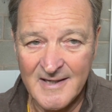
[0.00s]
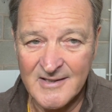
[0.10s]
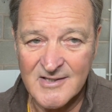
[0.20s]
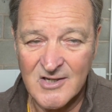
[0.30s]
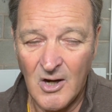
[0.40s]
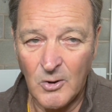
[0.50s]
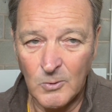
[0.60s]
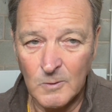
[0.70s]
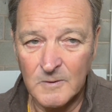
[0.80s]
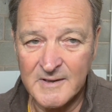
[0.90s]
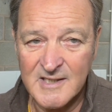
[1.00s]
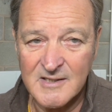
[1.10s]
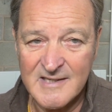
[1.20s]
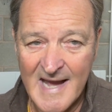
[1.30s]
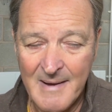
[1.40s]
It's cold, it's
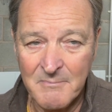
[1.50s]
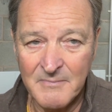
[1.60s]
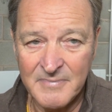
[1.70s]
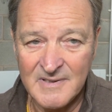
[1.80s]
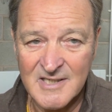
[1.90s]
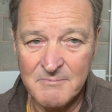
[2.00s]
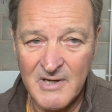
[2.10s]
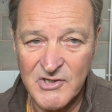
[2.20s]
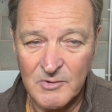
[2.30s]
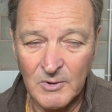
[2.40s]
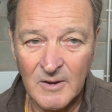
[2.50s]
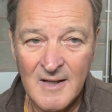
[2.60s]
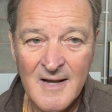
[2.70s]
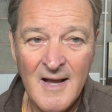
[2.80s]
damp, it's miserable,